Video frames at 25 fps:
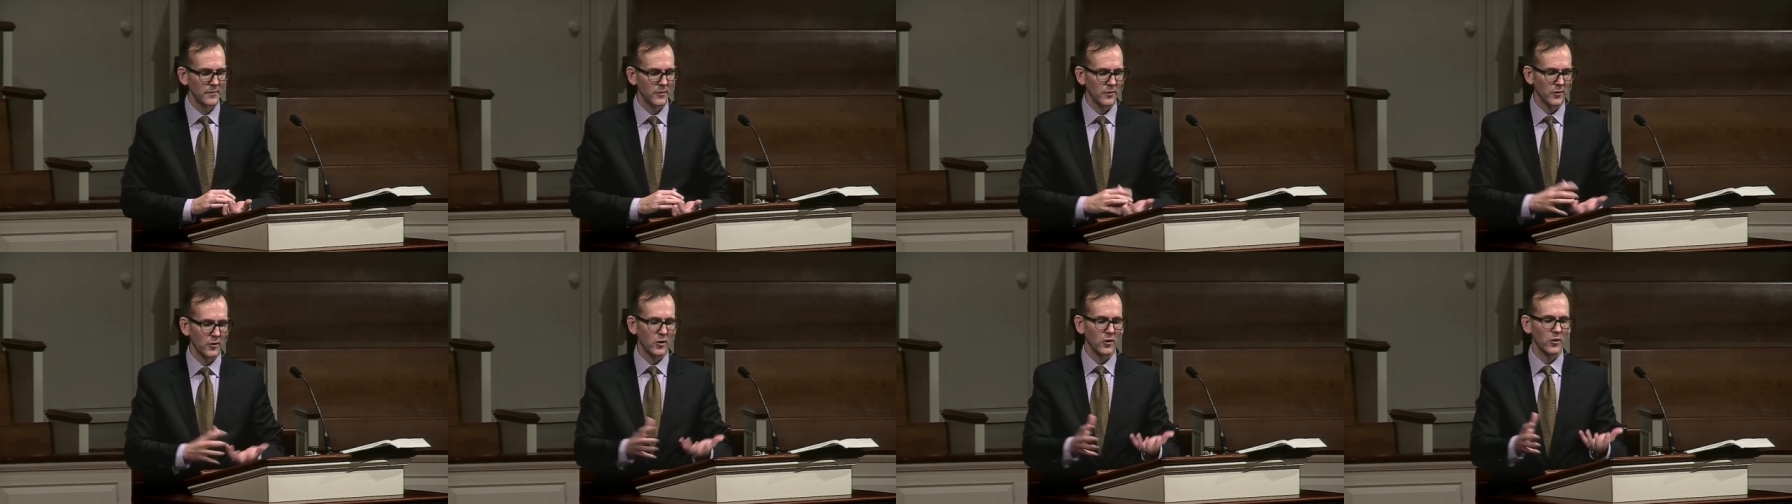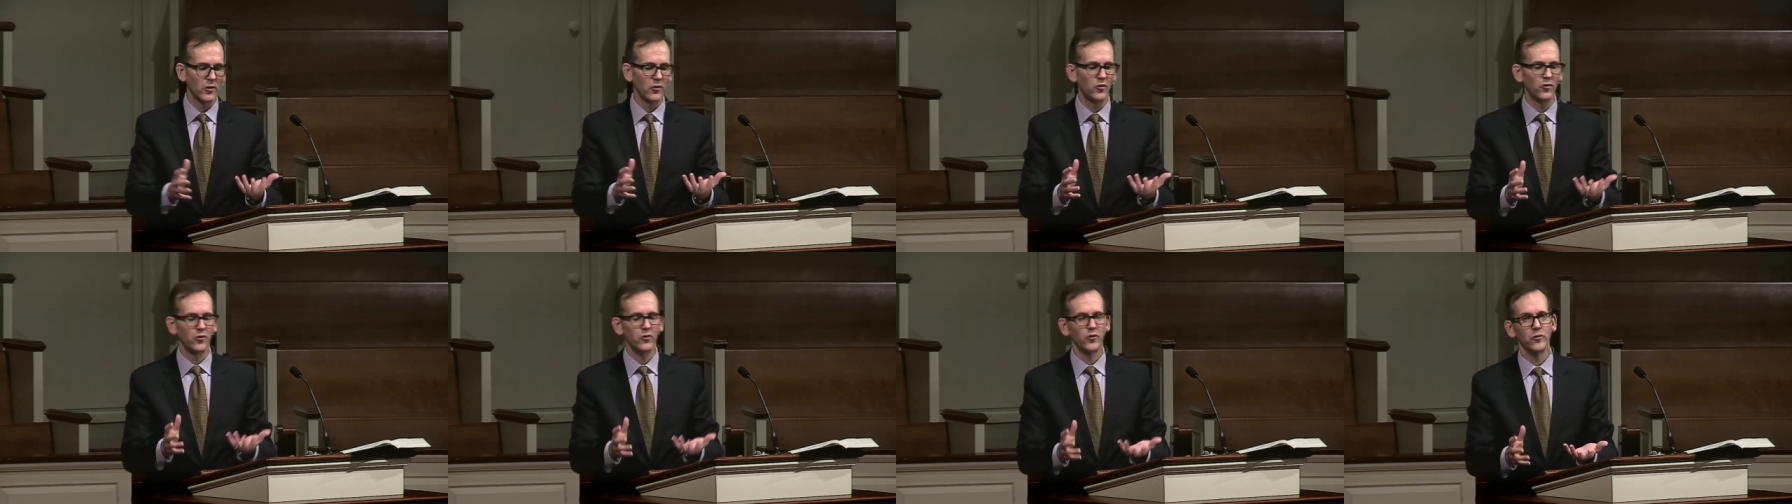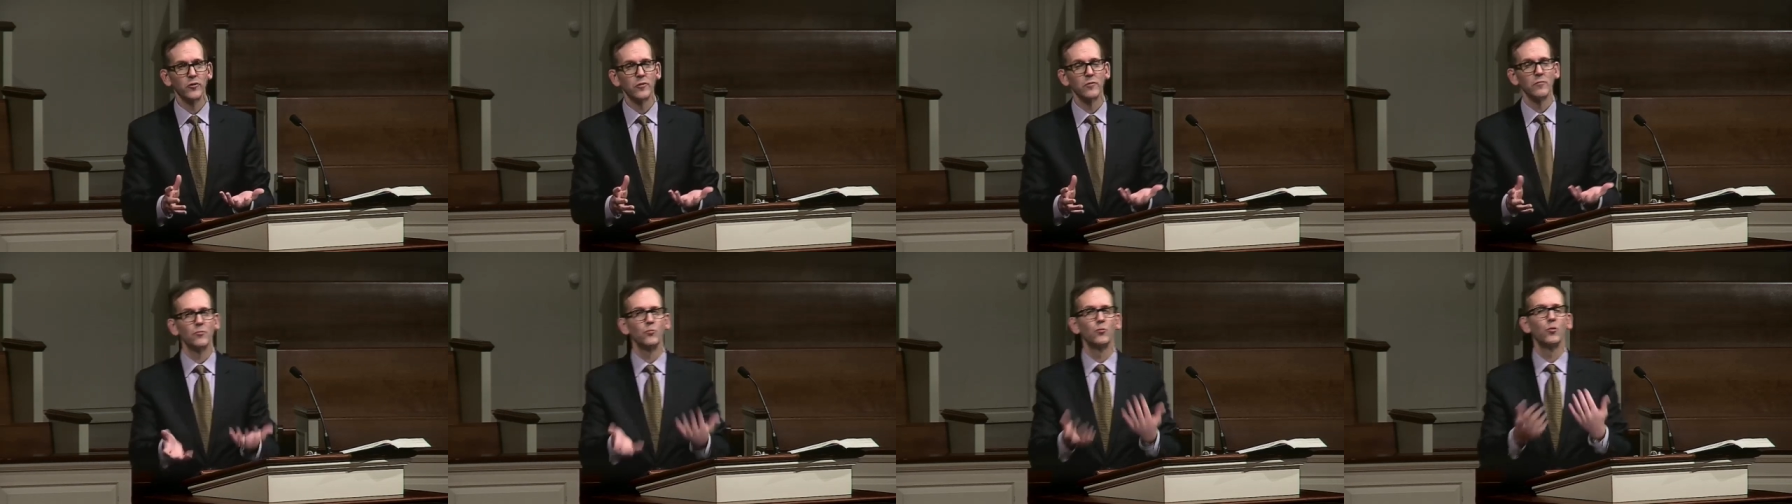the college
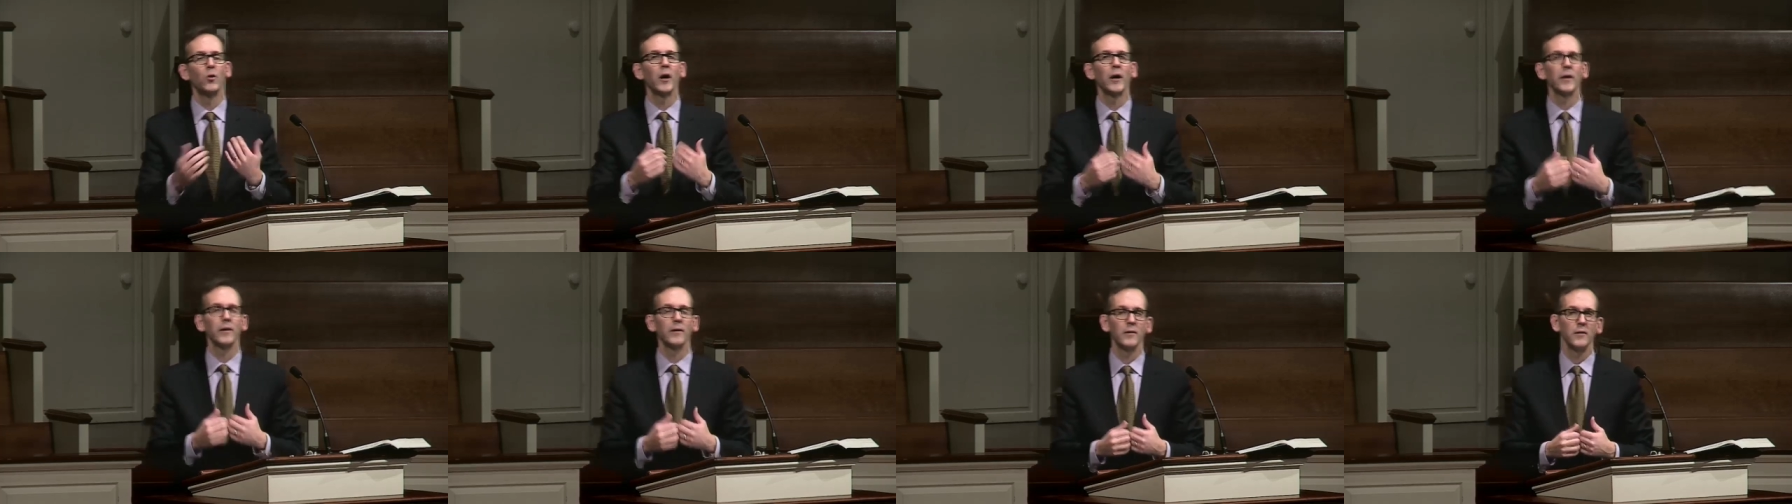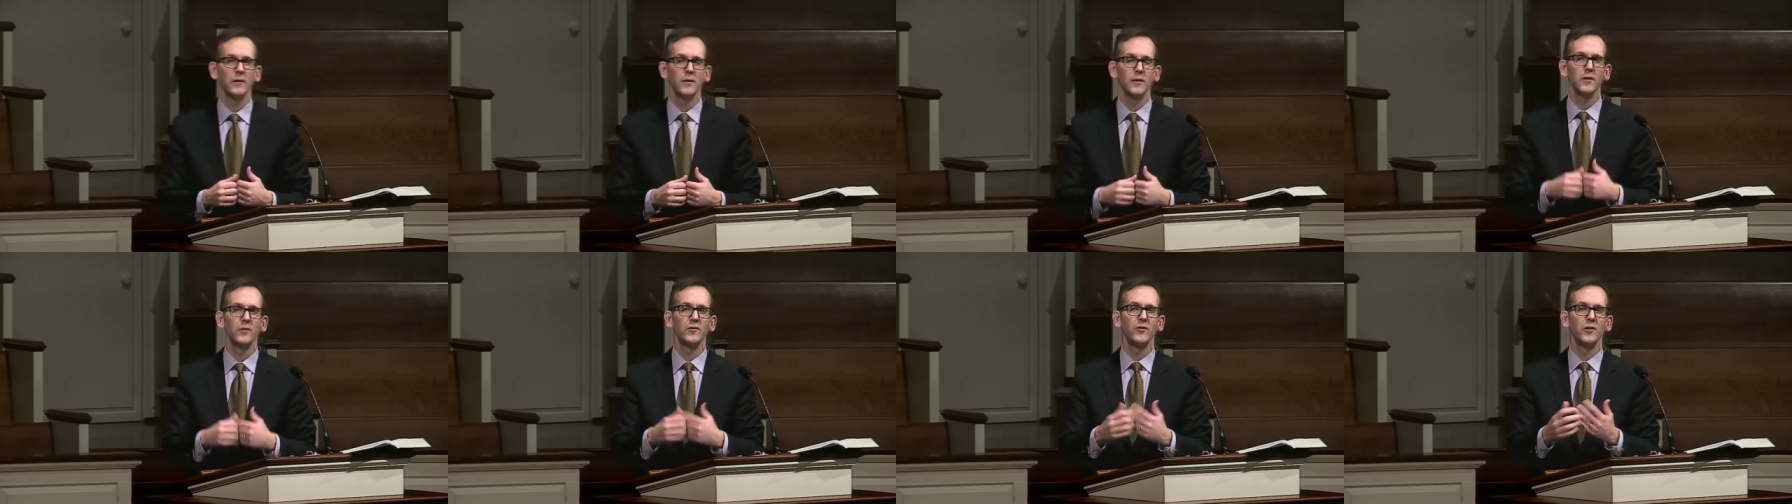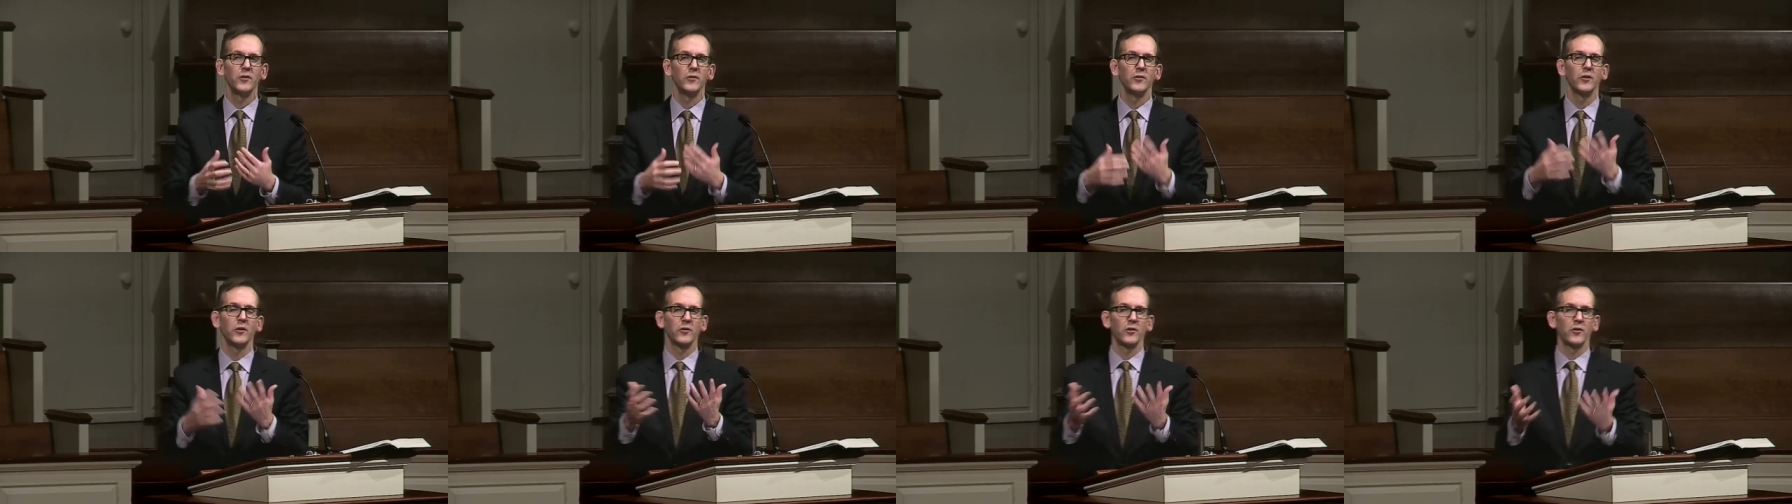student rightly
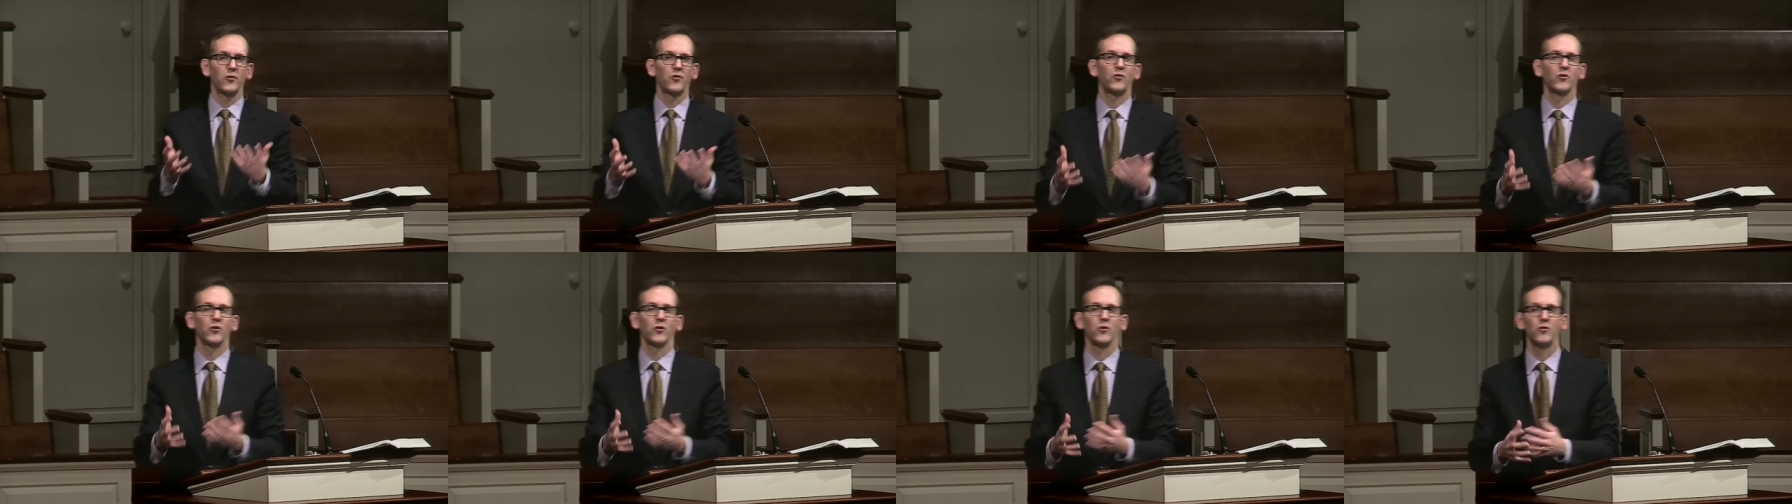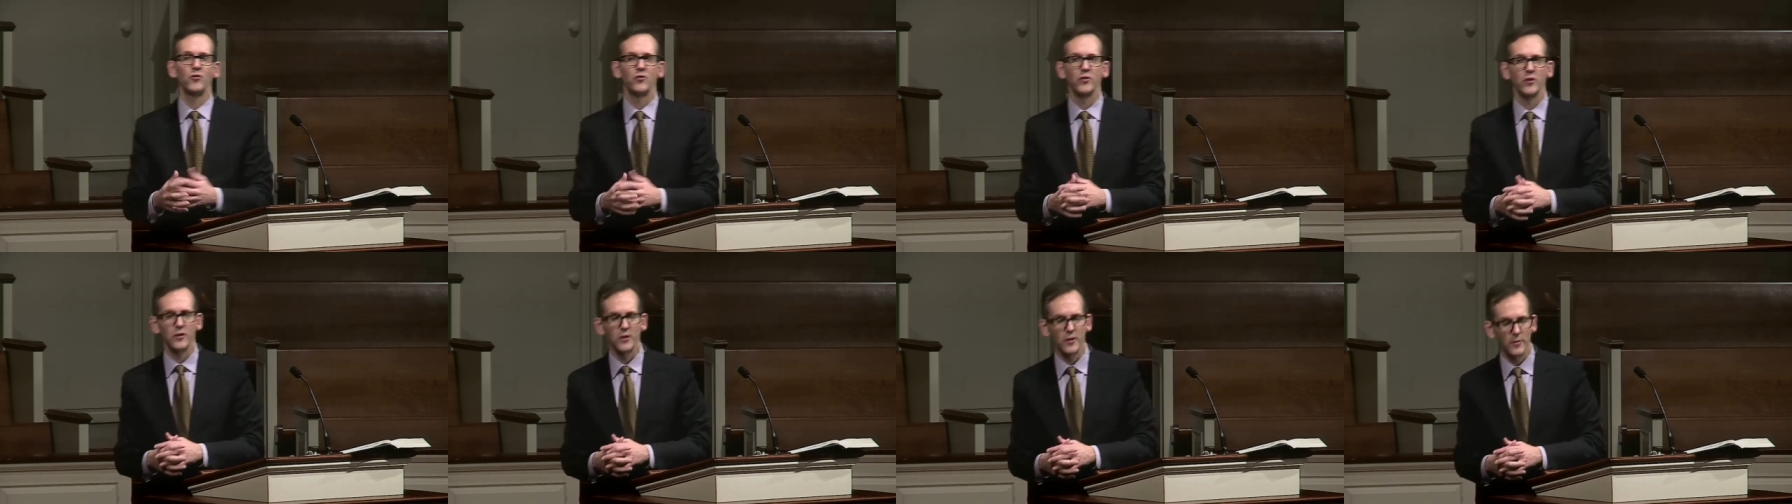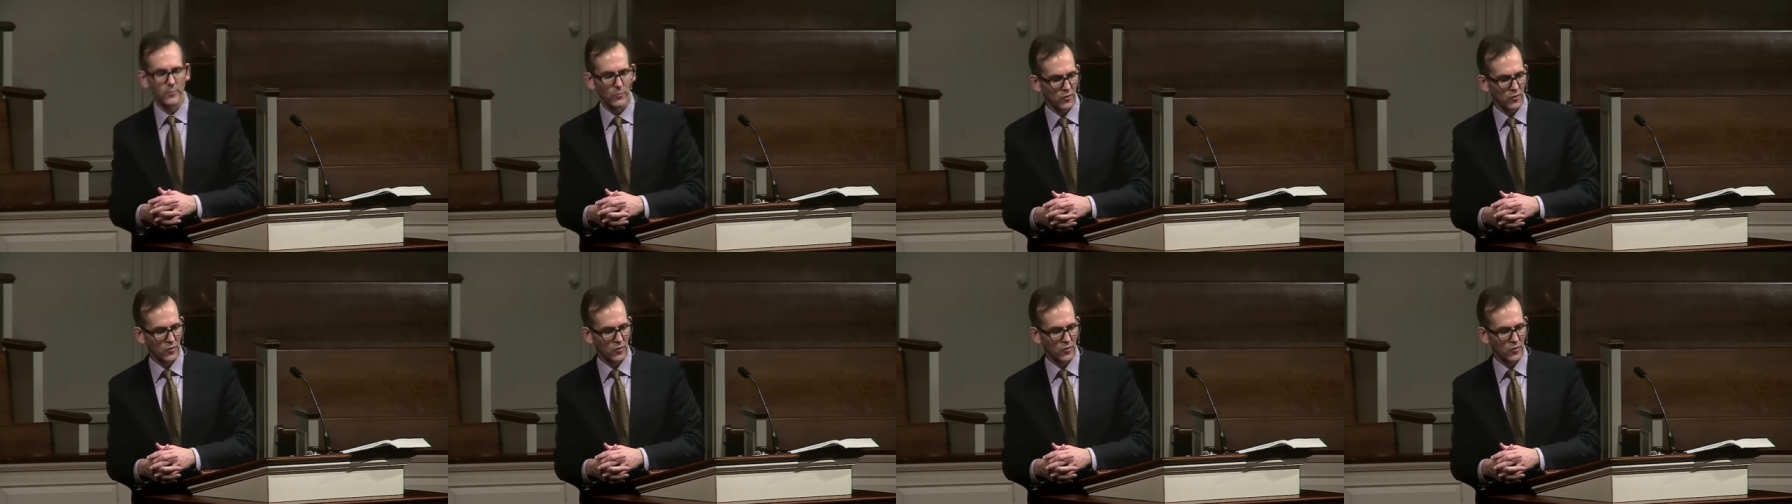did not associate